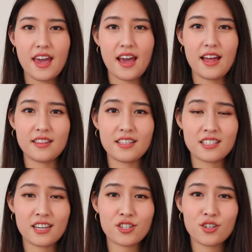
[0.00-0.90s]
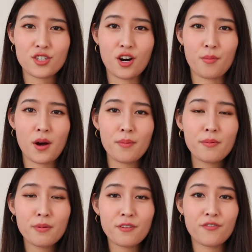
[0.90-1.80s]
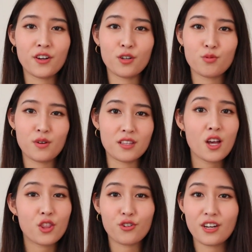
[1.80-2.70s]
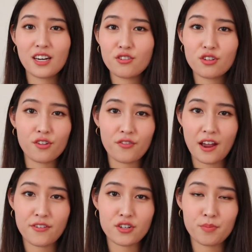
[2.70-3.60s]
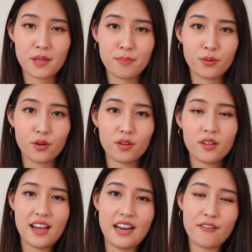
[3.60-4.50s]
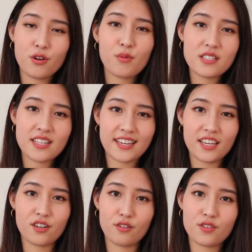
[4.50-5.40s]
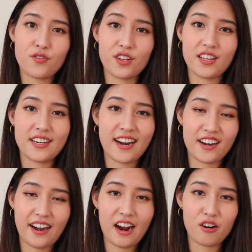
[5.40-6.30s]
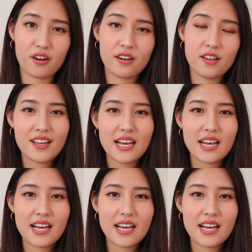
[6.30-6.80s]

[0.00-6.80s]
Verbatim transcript: and these lectures are probably filled with 300 to 500 people and everyone's taking notes for the entire hour.